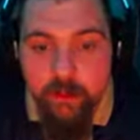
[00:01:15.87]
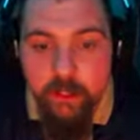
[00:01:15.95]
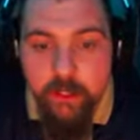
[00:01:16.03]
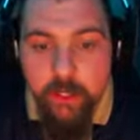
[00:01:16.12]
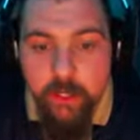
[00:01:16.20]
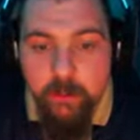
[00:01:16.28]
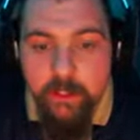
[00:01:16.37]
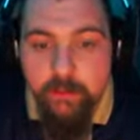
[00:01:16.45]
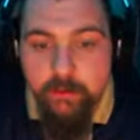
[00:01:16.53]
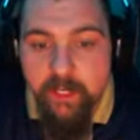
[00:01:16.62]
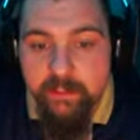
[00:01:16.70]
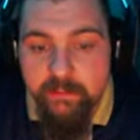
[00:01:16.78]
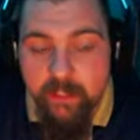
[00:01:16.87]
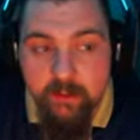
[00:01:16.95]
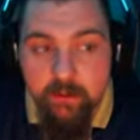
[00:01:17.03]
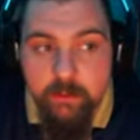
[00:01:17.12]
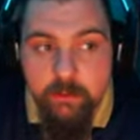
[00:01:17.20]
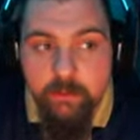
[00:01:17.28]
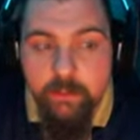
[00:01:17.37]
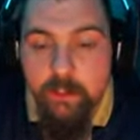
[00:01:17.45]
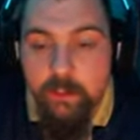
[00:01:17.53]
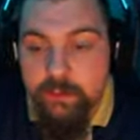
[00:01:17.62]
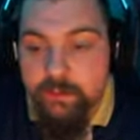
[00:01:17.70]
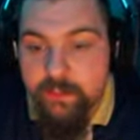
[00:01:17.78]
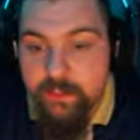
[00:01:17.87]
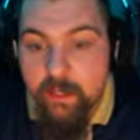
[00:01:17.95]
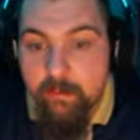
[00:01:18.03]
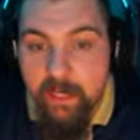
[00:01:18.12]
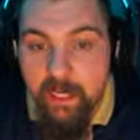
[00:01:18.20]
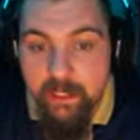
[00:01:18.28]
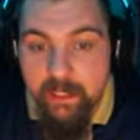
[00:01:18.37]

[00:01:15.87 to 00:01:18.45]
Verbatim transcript: got no interest and I've got nothing good to say about